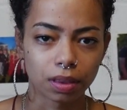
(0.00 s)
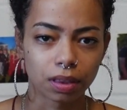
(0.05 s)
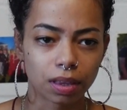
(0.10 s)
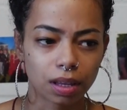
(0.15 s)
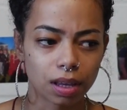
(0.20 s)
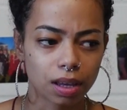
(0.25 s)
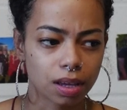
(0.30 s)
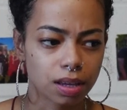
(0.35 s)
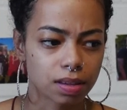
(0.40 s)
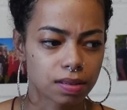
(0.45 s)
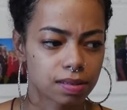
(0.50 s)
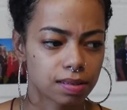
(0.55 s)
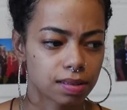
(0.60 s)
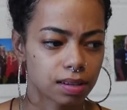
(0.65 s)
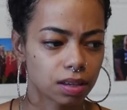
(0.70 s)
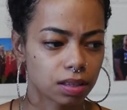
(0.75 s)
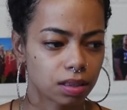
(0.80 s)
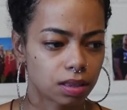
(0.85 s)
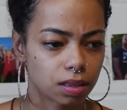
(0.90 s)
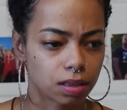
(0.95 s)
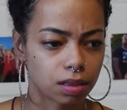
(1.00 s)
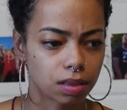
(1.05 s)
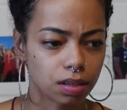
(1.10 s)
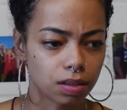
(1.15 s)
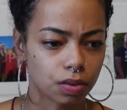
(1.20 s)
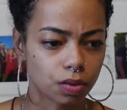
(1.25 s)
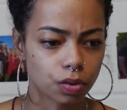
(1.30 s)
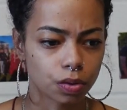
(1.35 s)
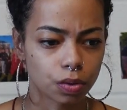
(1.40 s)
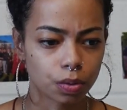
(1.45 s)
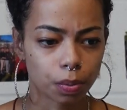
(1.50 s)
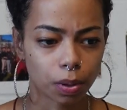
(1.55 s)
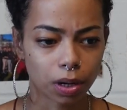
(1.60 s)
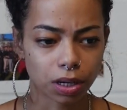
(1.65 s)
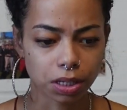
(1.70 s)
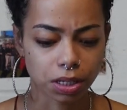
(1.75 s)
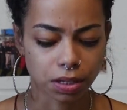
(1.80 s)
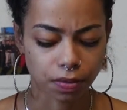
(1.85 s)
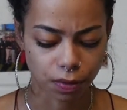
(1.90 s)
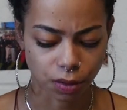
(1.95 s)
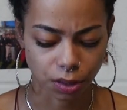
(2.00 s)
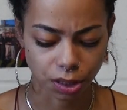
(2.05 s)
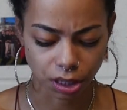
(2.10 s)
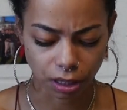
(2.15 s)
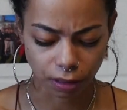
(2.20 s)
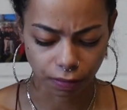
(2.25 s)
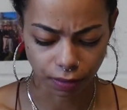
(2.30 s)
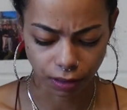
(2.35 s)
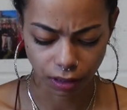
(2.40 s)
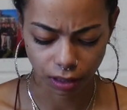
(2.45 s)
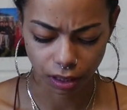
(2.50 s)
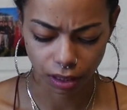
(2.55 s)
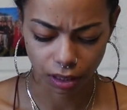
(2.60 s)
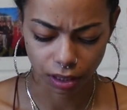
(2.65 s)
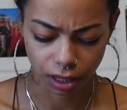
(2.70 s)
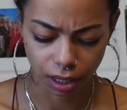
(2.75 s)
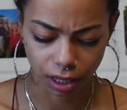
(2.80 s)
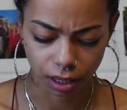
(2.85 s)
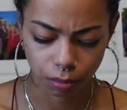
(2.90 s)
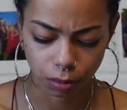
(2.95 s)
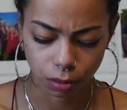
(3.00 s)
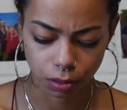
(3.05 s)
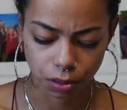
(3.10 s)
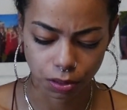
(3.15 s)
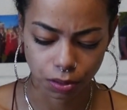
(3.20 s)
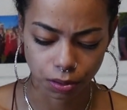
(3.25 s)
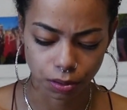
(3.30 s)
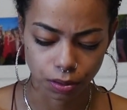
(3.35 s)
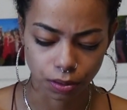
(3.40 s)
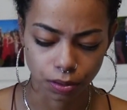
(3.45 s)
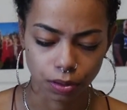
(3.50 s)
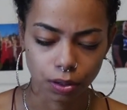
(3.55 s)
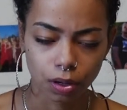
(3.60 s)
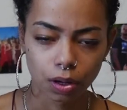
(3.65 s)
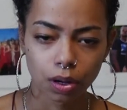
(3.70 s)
They see these two parts of yourself and they are able to,